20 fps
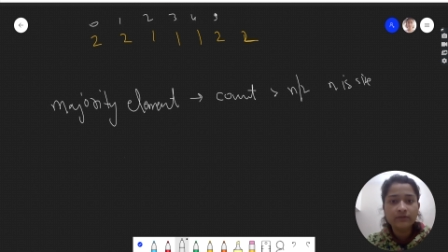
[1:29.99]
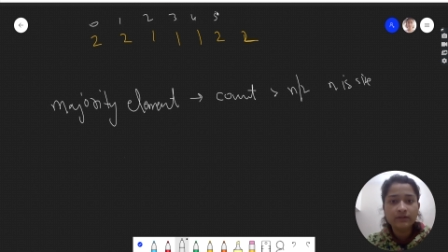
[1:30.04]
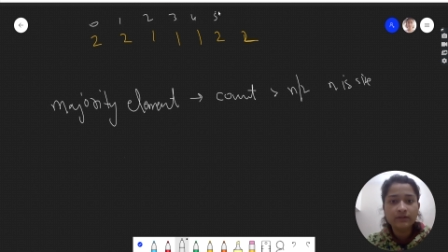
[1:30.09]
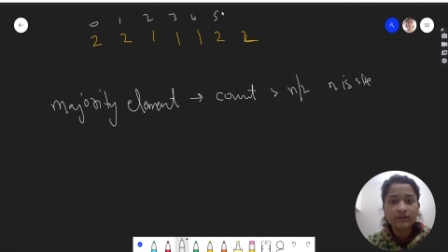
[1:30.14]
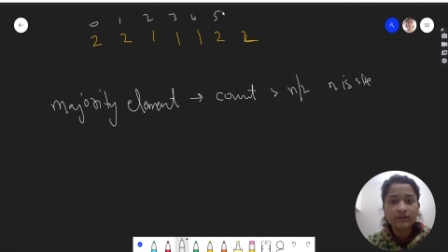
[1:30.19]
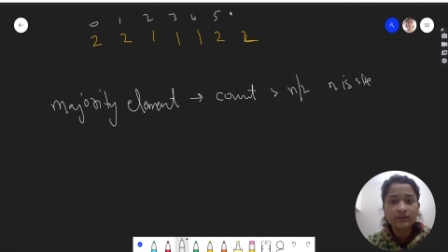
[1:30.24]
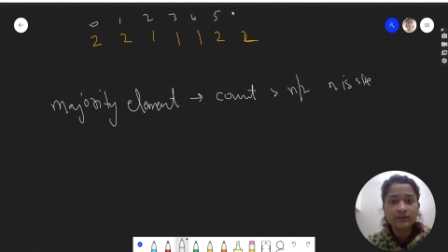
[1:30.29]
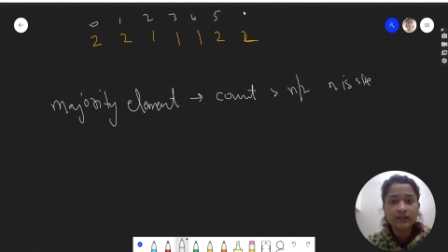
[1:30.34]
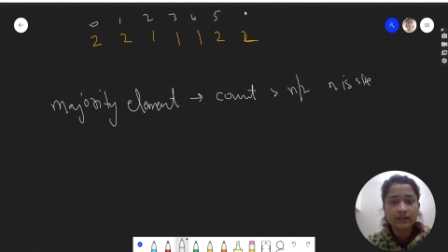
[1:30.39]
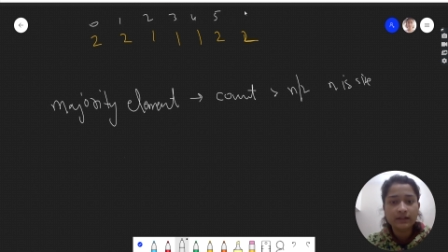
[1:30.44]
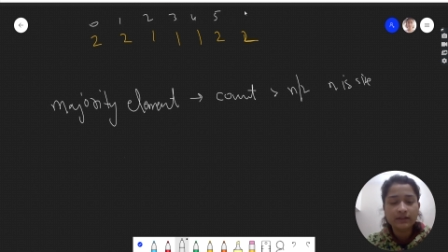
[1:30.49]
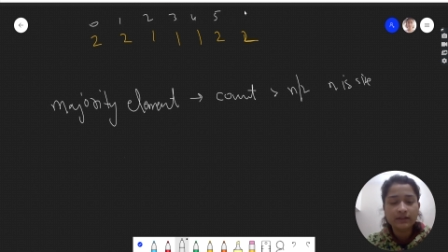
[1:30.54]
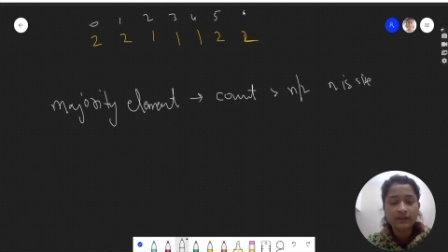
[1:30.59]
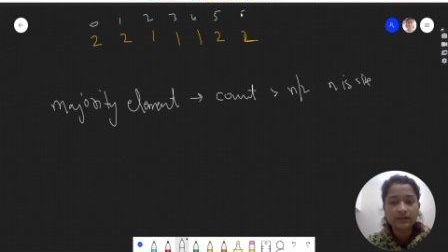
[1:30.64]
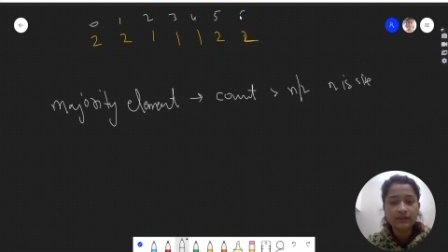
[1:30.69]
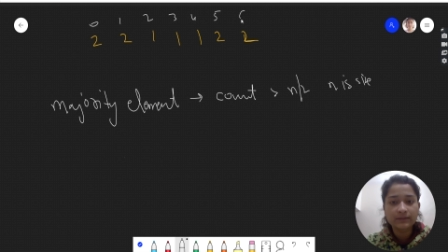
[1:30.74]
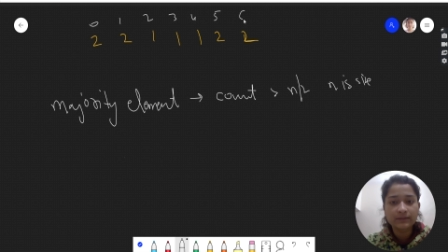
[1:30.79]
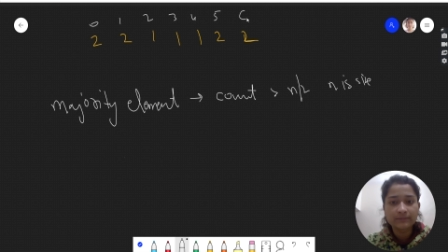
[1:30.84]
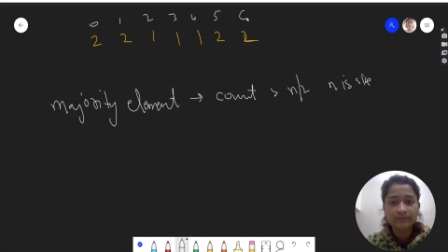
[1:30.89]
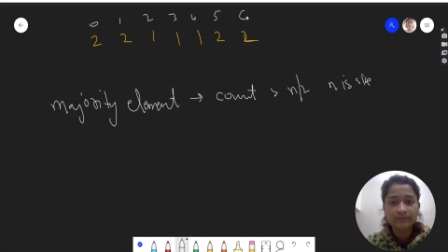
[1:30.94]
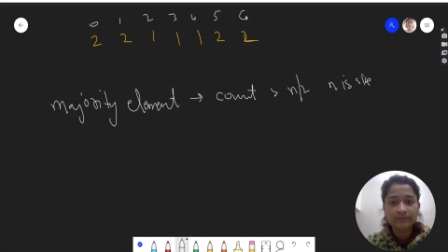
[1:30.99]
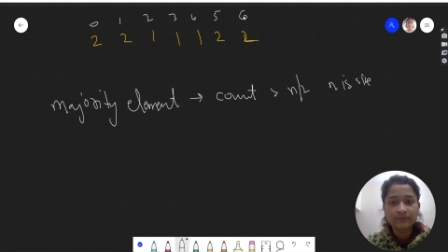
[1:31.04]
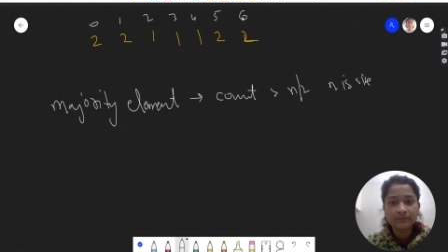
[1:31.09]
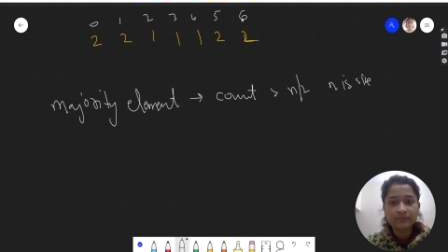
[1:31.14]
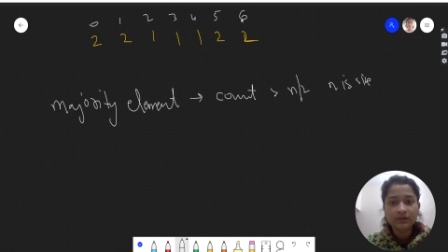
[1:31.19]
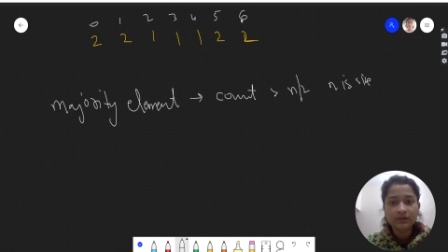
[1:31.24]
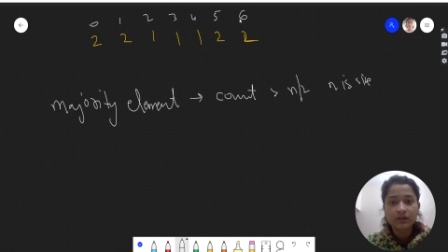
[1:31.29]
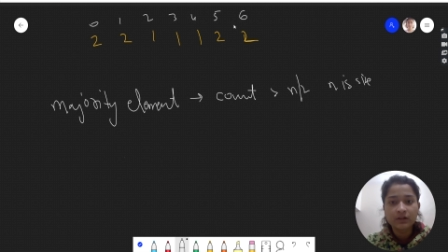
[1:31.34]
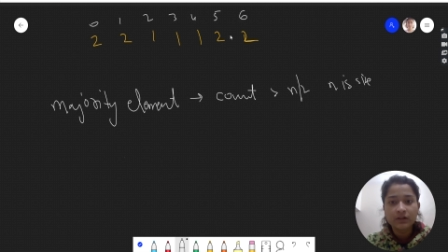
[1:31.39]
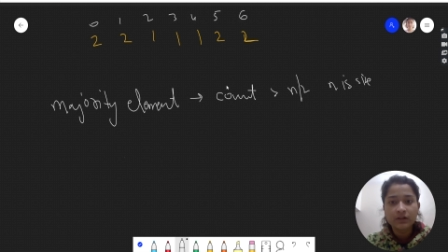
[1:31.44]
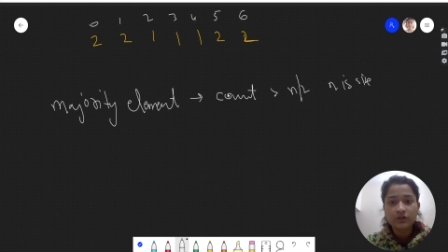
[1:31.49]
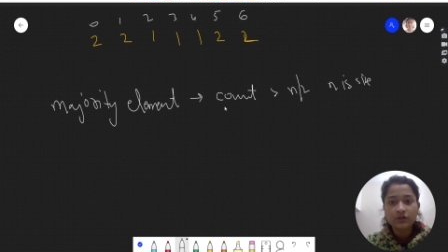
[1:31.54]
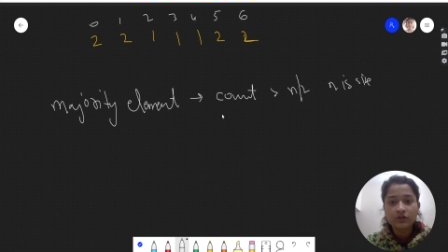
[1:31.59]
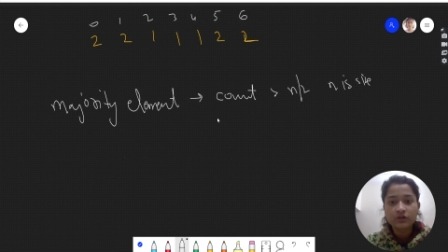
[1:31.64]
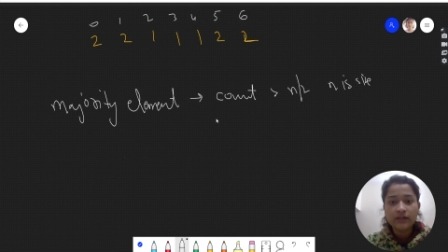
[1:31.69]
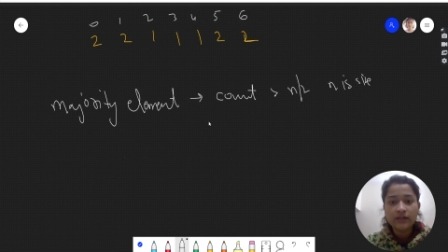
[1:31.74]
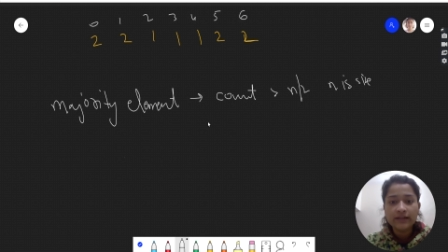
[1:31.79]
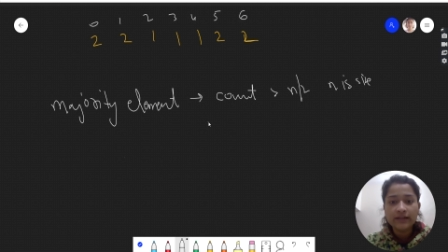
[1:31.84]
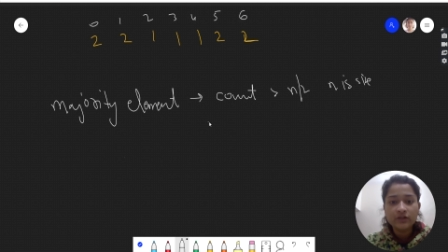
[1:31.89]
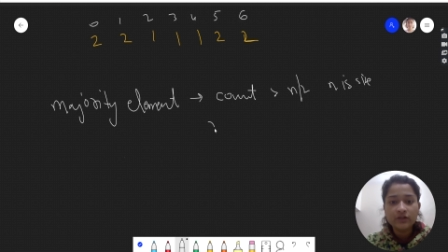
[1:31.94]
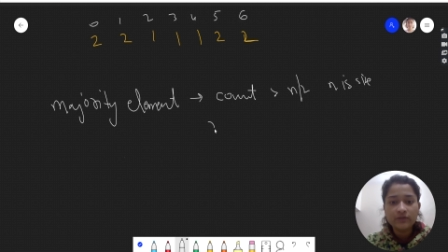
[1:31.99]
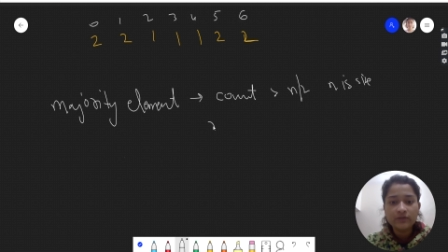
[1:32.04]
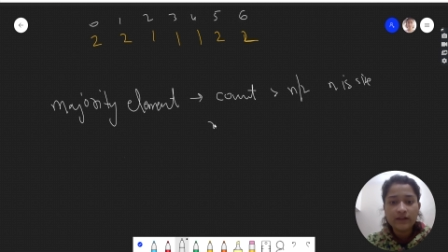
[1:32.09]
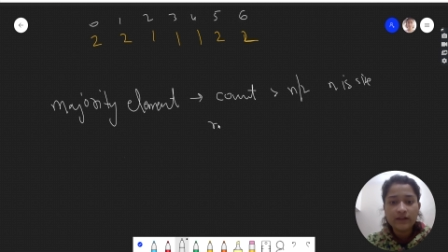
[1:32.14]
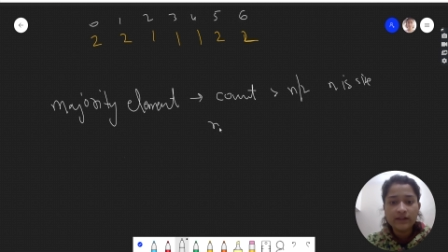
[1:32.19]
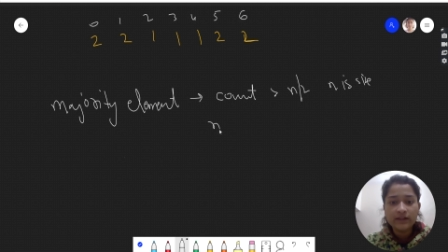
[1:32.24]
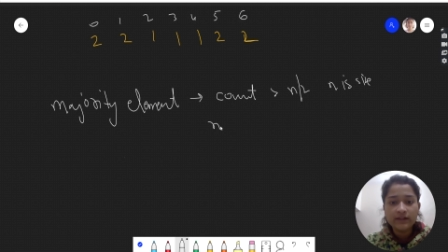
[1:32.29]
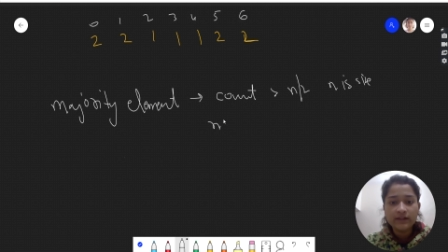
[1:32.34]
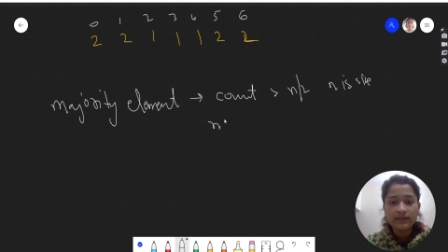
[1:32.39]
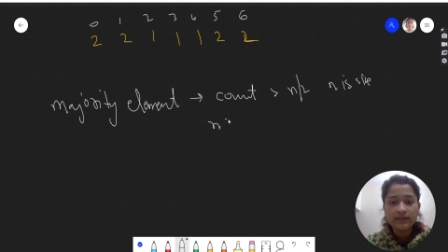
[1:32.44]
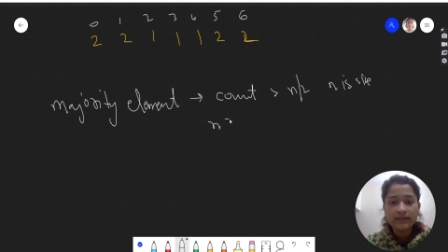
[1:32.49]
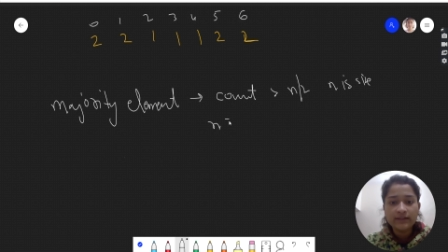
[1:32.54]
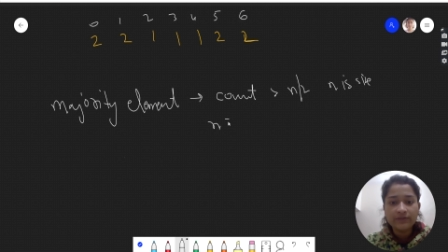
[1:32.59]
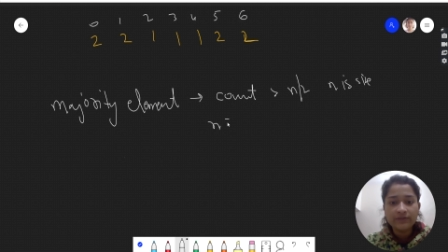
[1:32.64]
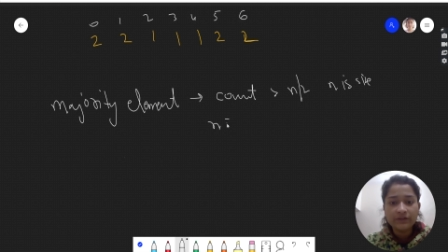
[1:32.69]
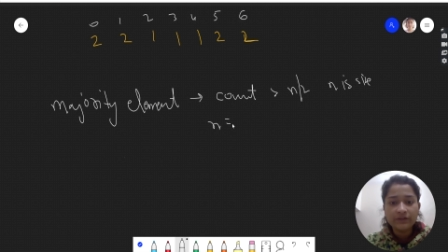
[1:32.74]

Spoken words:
6. So size of array is 7.